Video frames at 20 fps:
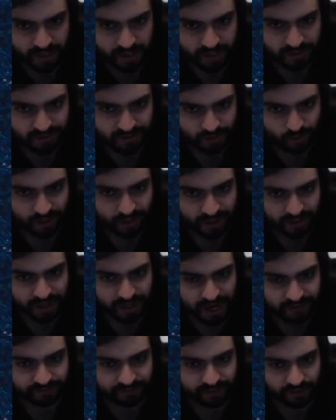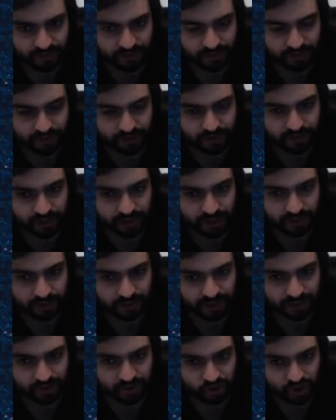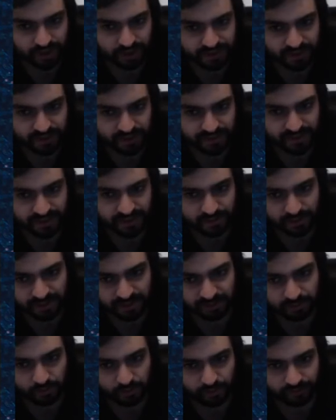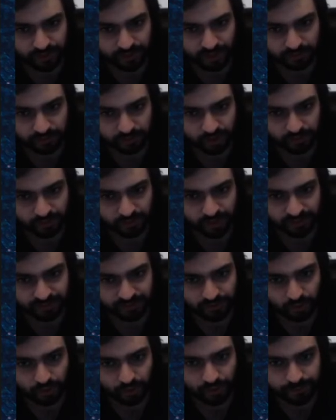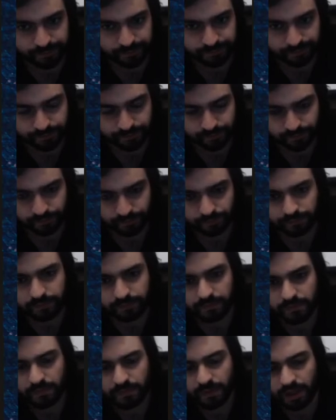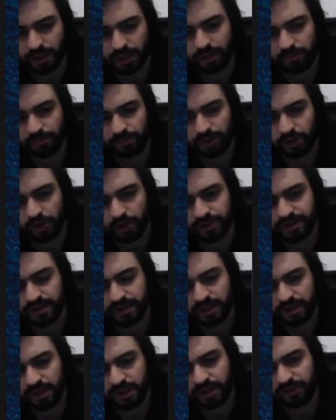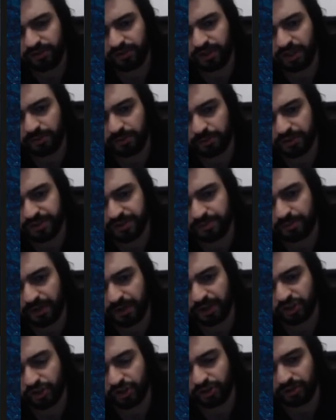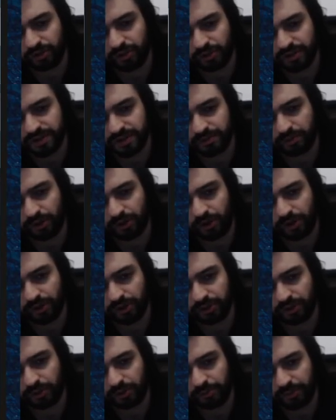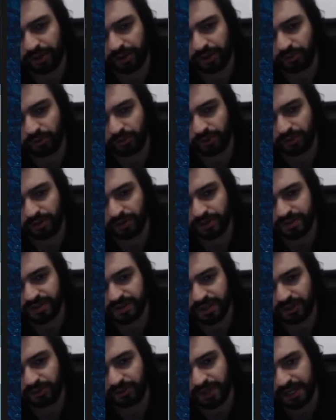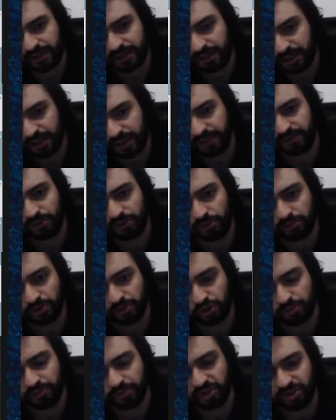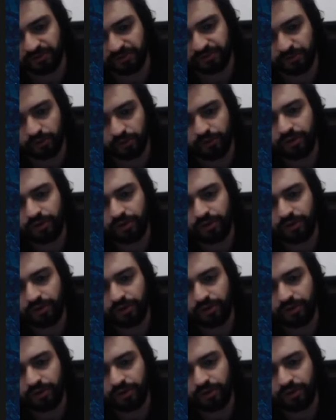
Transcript: So here, after, I think g6 is a better move than bishop g4, because it really puts pressure on this pawn combined with this, and then later bishop g4.